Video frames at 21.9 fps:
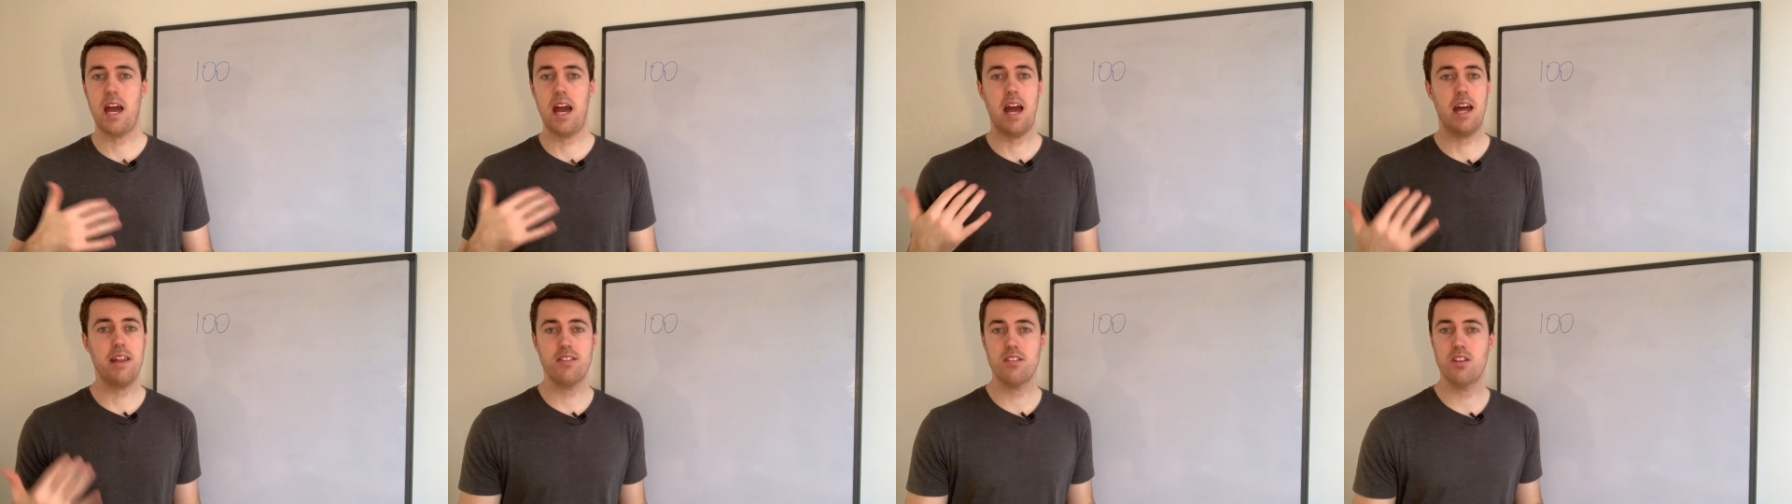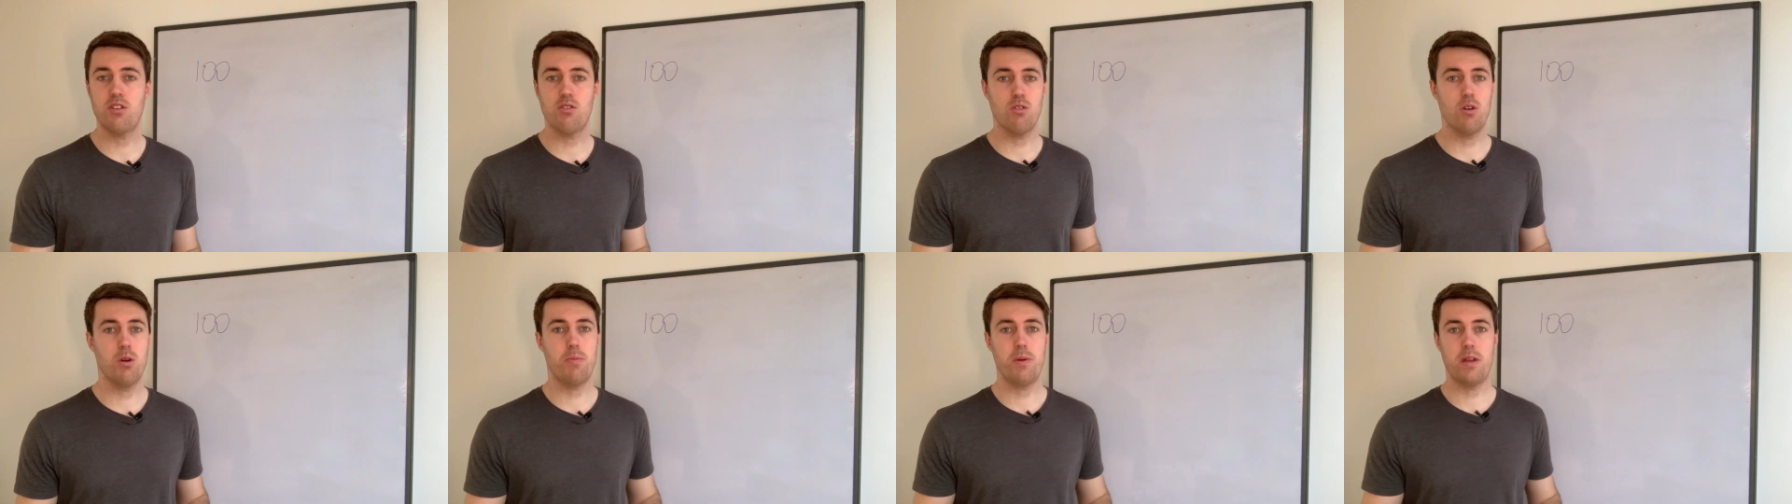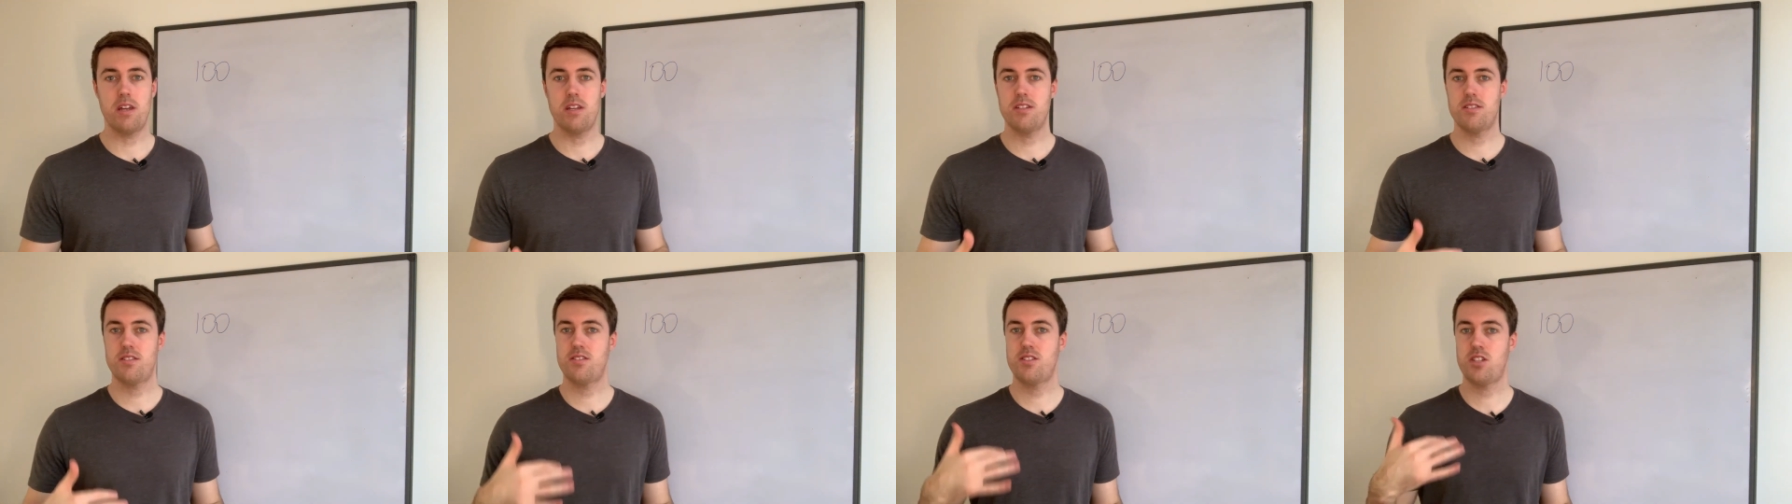and Europe
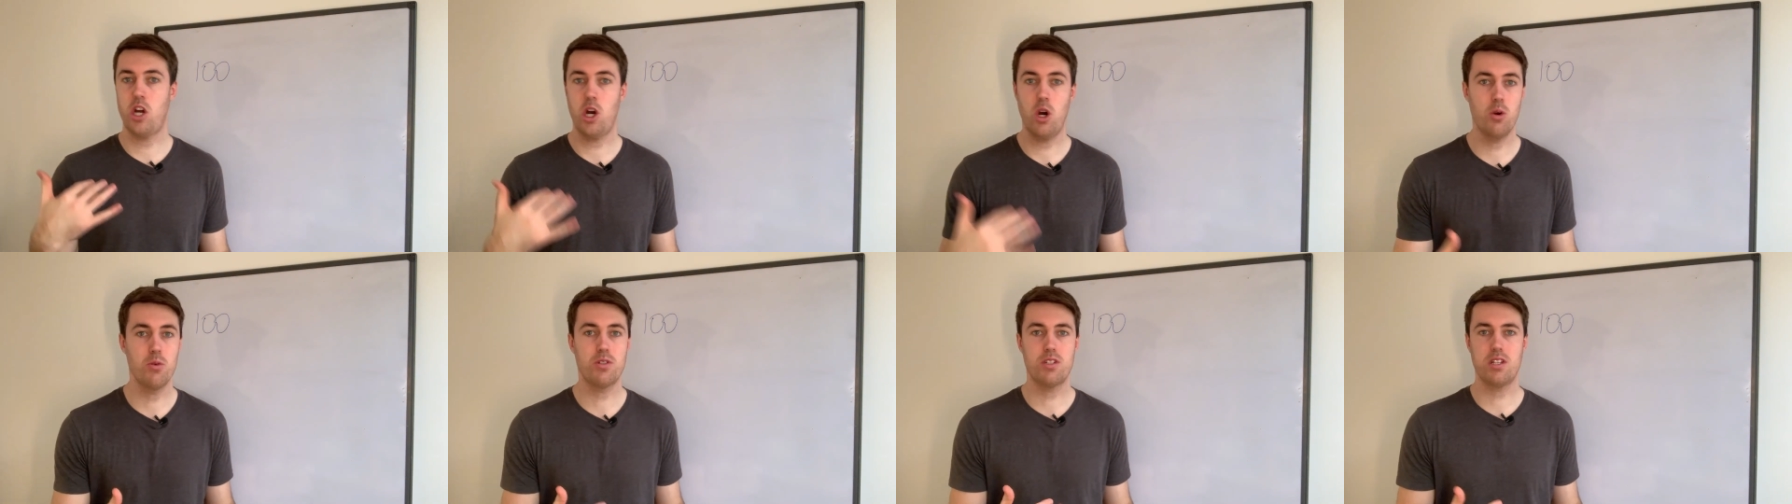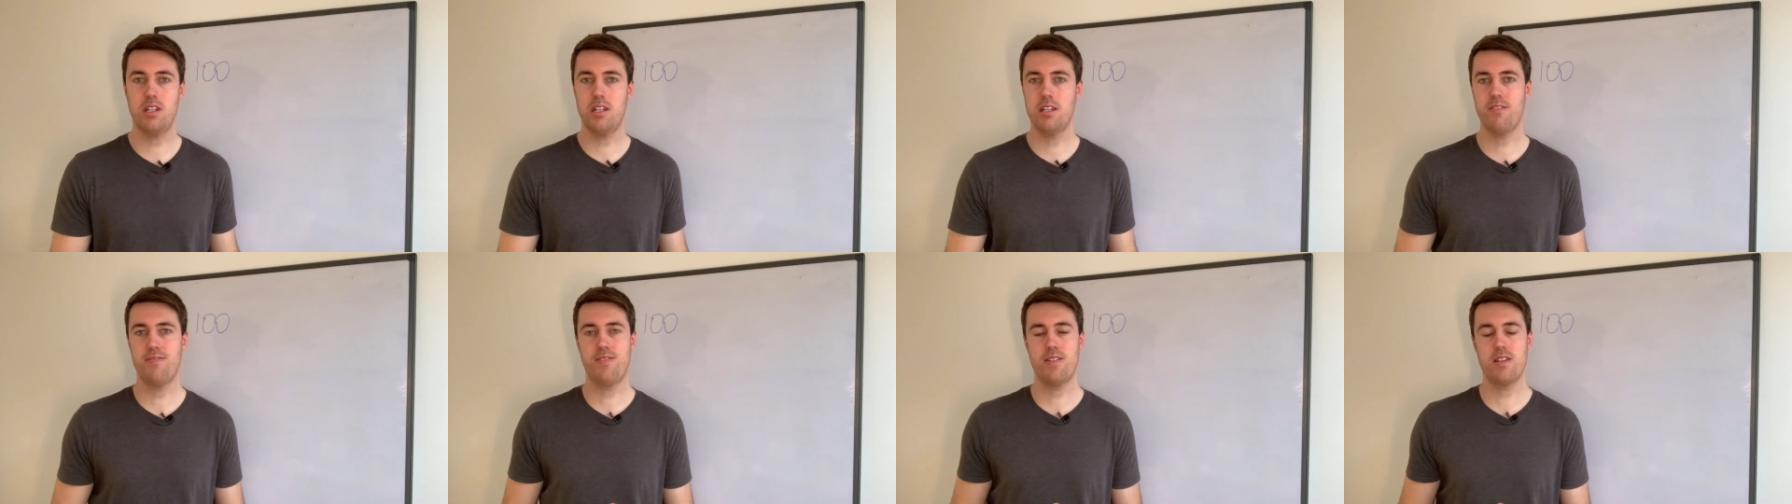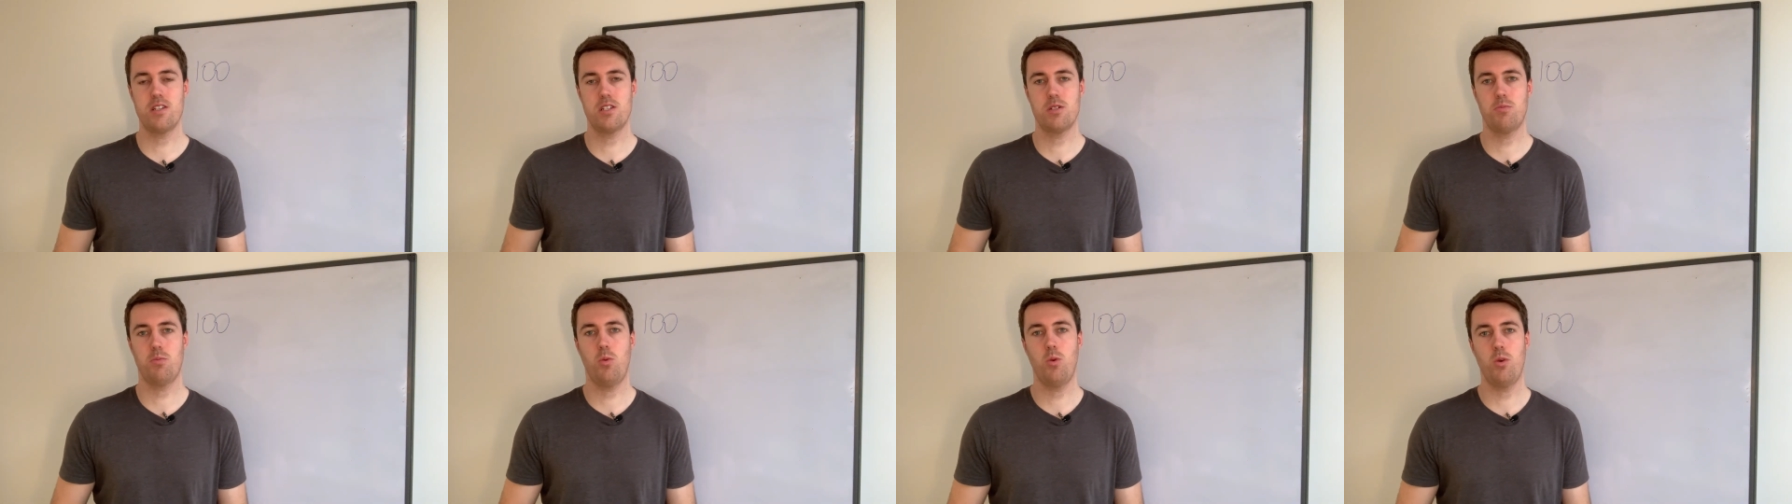is totally
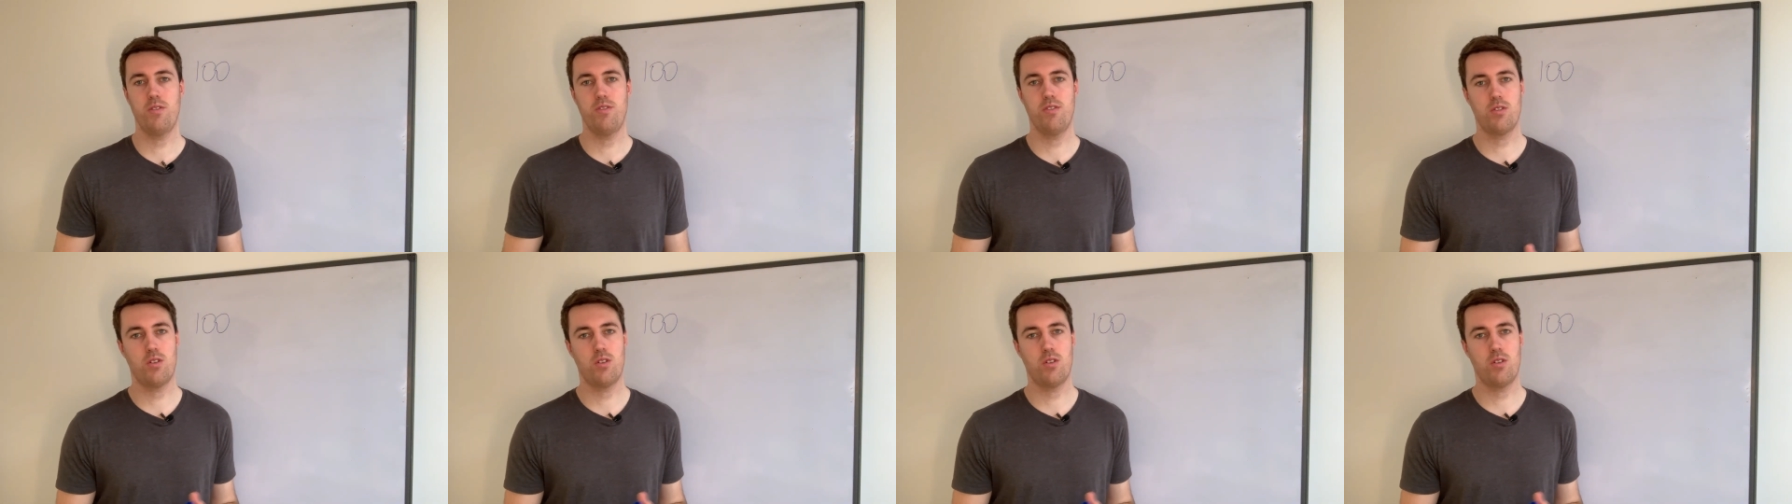feasible if